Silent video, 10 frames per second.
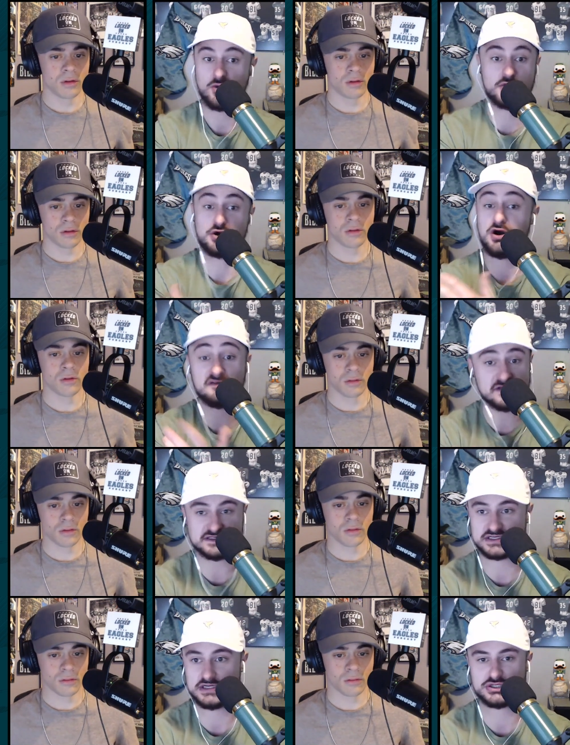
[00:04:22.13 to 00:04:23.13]
Speaker 1: where your offense
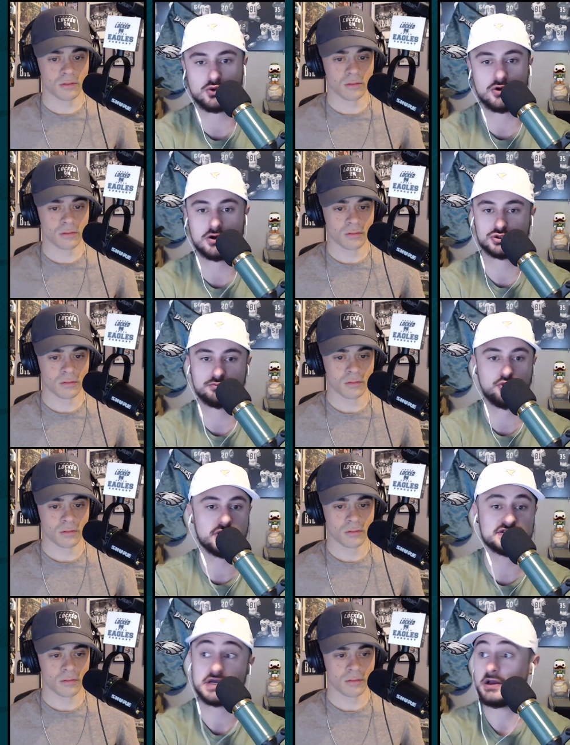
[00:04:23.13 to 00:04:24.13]
is going to score 100
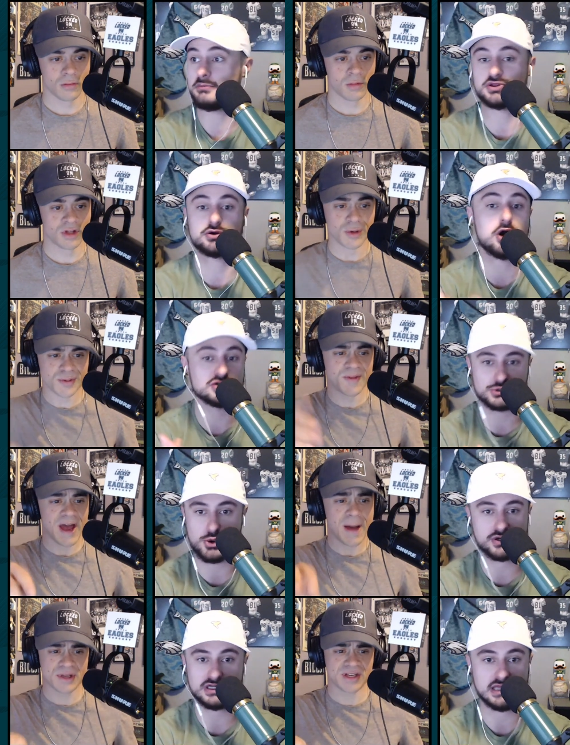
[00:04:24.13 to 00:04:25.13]
points, but they're also the
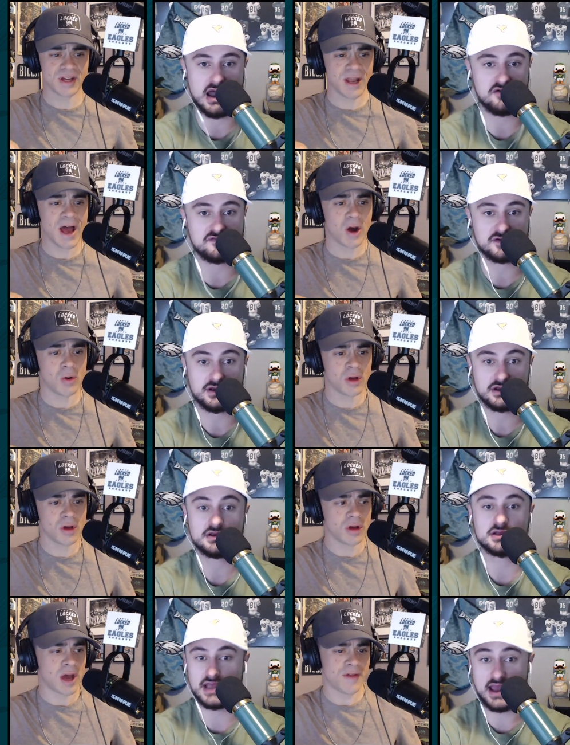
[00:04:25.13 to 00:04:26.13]
going to allow. Now
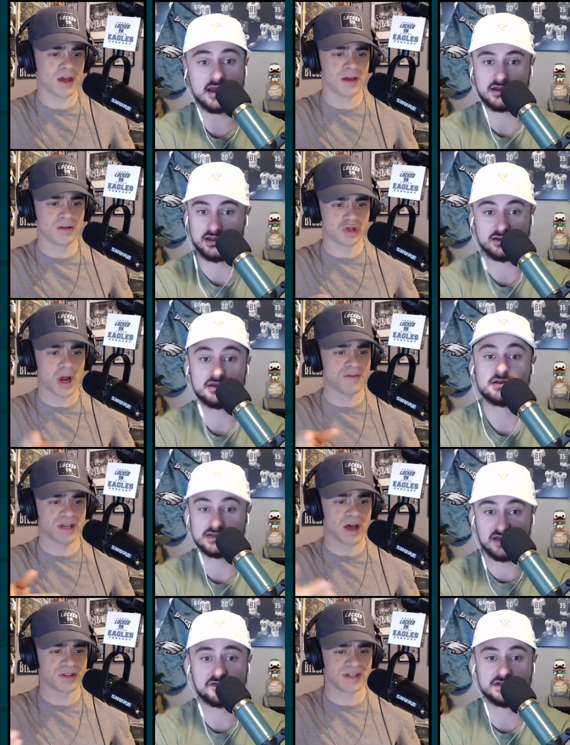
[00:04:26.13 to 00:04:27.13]
yeah, it, Travis
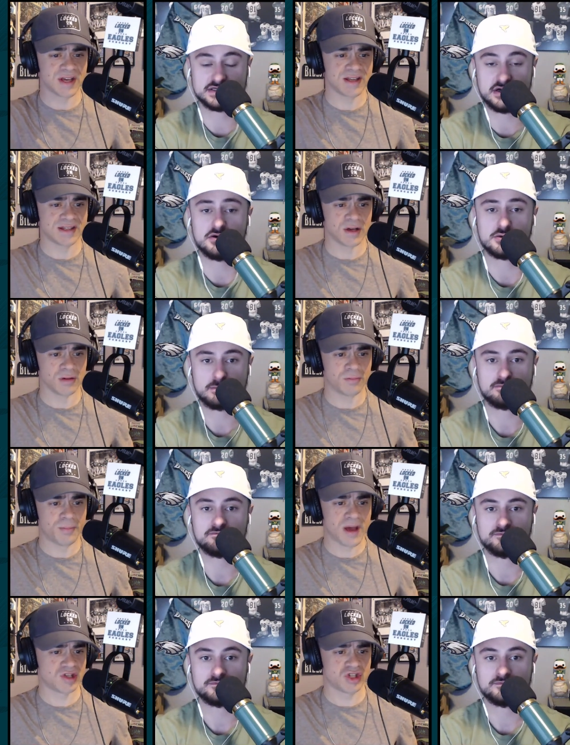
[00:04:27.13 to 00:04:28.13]
Kelce said so. it's the
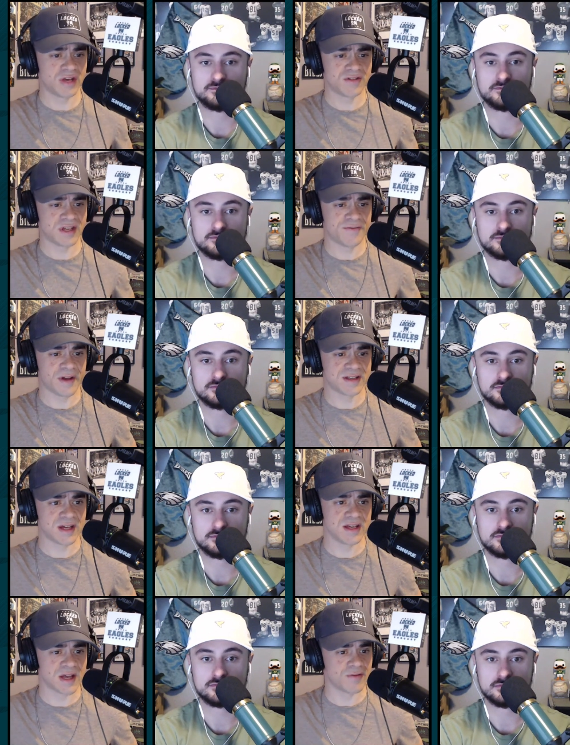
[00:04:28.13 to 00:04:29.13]
Speaker 2: best Chiefs defense
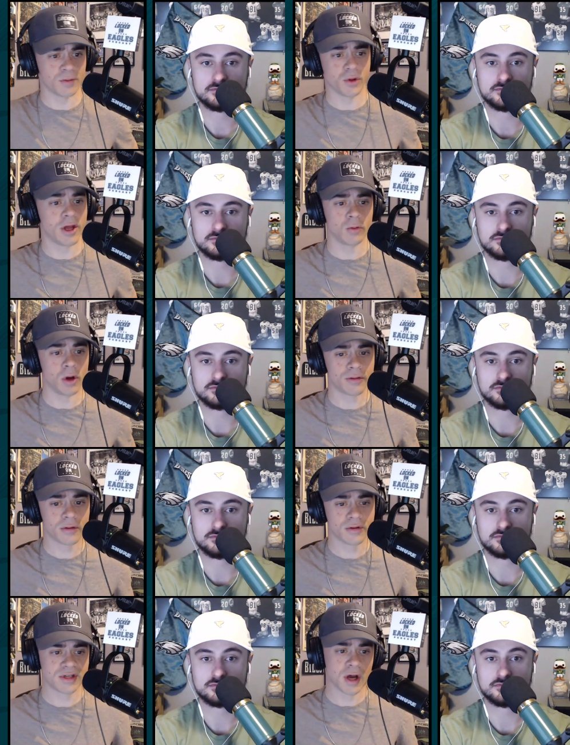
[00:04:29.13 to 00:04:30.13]
that he's ever played with.
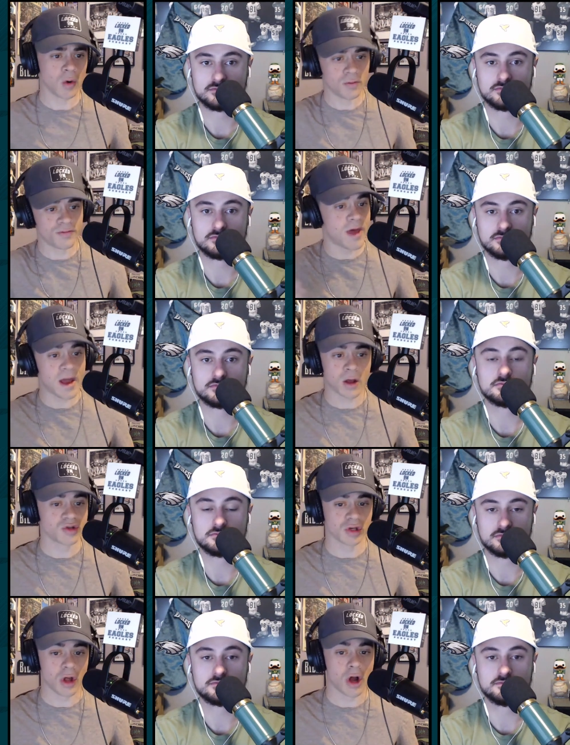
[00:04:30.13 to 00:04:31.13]
So that
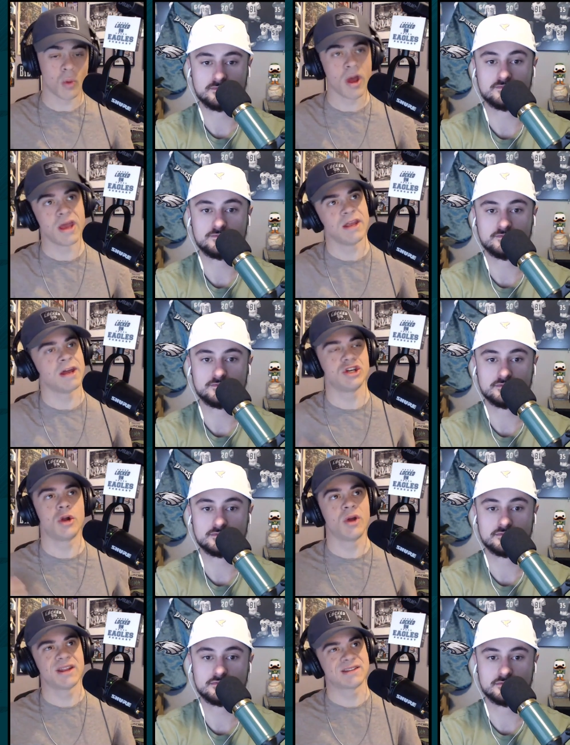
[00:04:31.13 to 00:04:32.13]
goes a long way. And yeah,
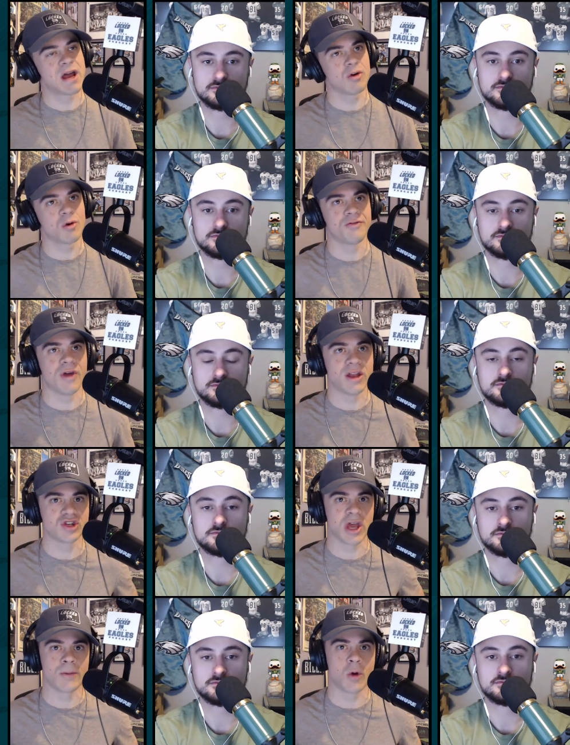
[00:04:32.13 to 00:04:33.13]
Gino, again, it's not a revenge
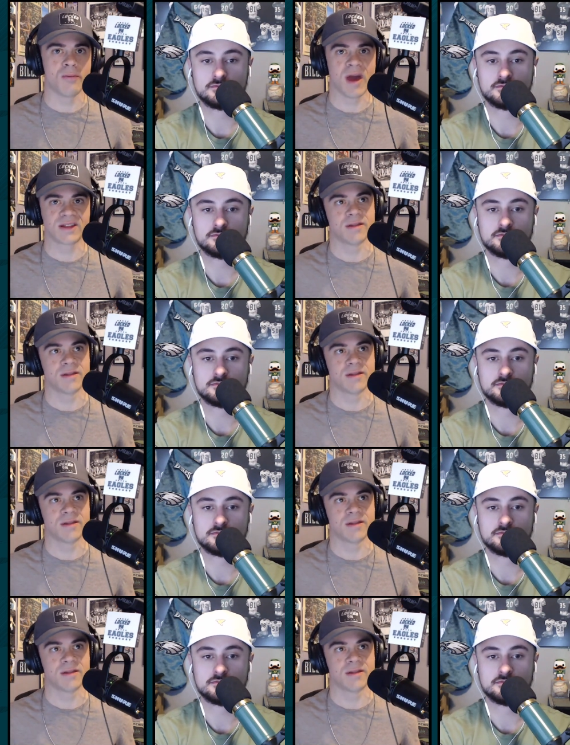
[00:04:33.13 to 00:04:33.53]
game going back